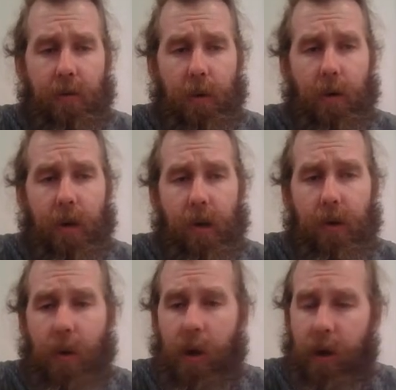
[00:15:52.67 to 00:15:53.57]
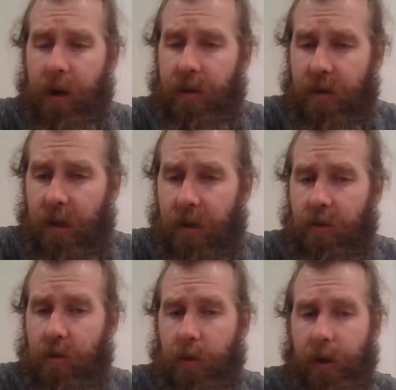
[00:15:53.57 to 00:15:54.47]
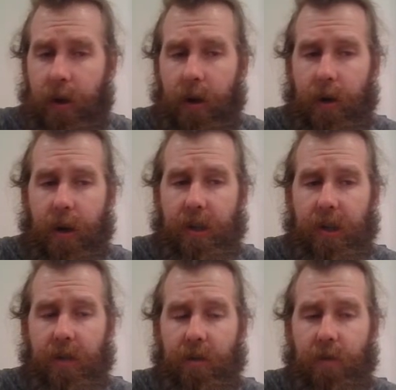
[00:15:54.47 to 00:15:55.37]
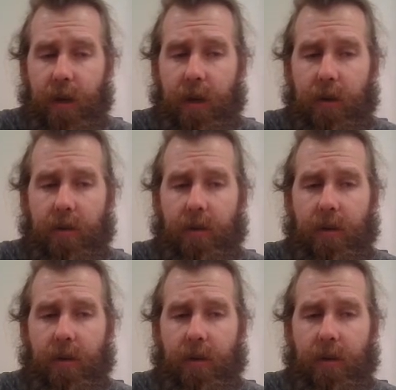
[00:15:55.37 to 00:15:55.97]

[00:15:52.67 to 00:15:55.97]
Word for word: We were going to do all our Xyzs. We were going to crush his field.